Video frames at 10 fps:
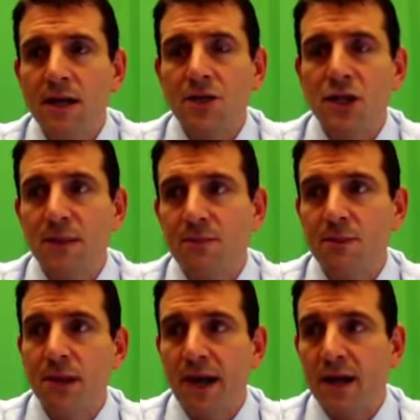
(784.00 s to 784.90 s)
And James
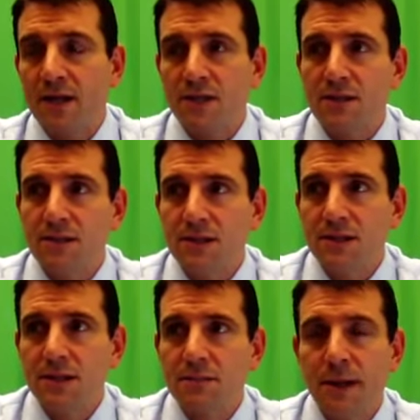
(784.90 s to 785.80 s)
Buchanan
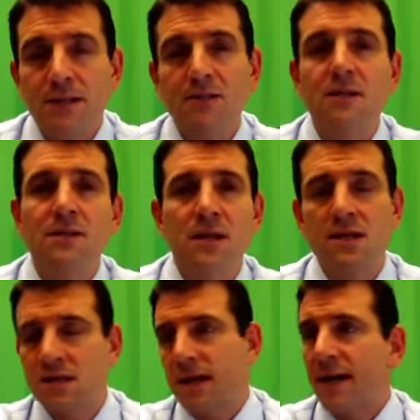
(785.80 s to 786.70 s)
basically
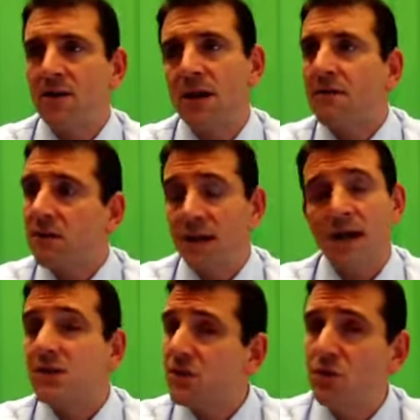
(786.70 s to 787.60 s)
says, I don't have the
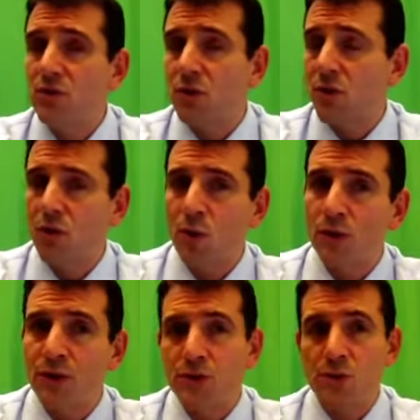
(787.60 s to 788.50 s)
constitutional
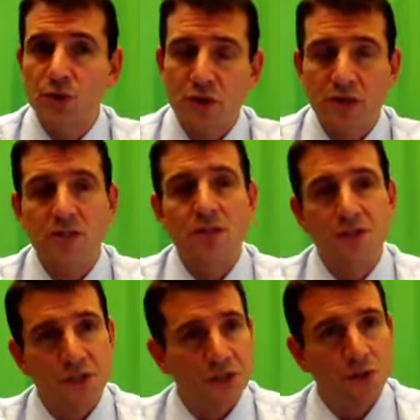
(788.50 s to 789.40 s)
authority to address this
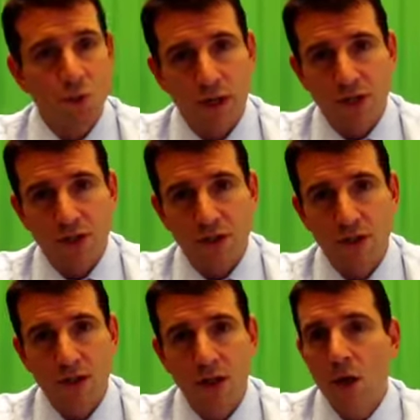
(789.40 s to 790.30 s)
situation.
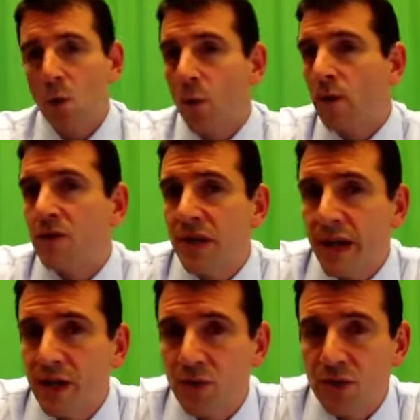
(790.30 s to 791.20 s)
Where's
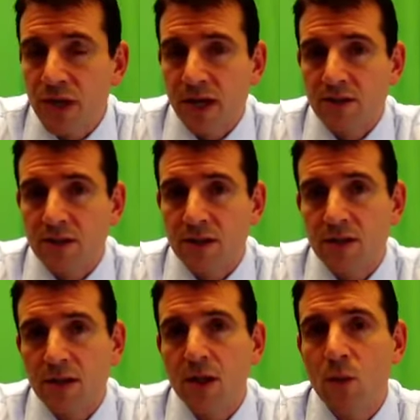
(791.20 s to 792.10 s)
Andrew Jackson
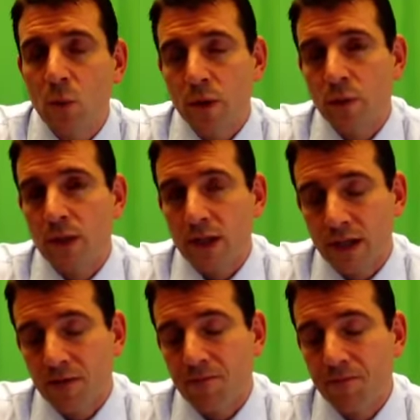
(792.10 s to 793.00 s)
when we
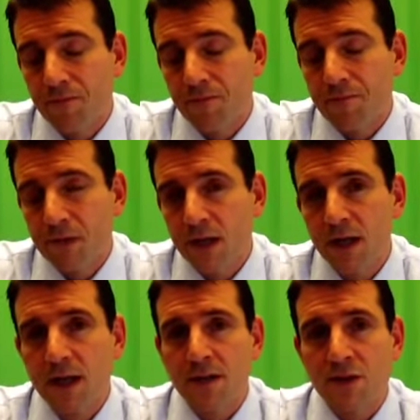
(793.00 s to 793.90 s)
need him?
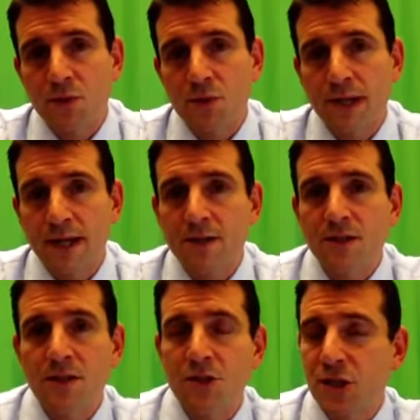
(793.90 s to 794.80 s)
And this will take
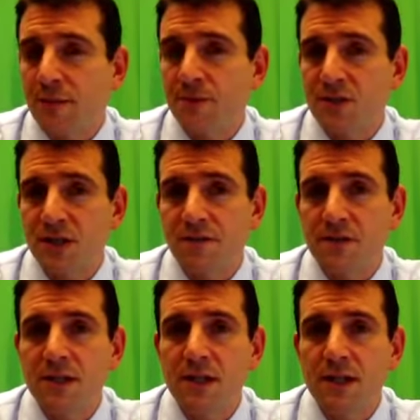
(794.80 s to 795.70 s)
us into Chapter
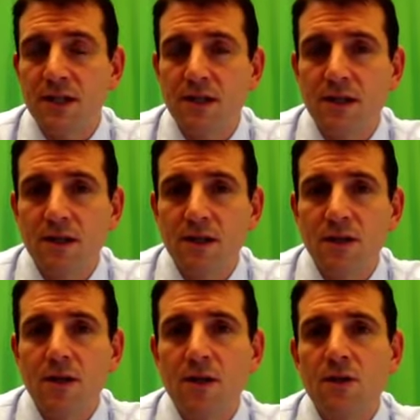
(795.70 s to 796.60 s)
17,
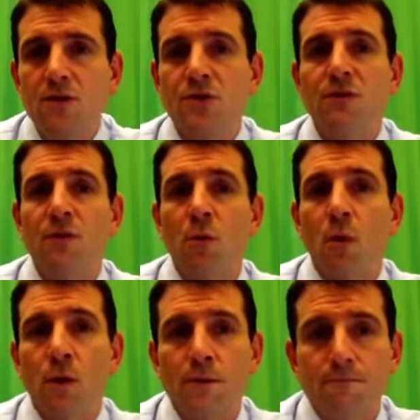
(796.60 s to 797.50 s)
the Civil
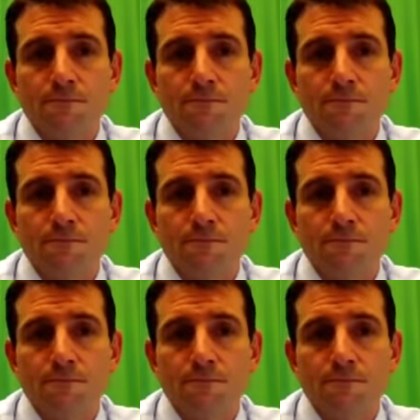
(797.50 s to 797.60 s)
War.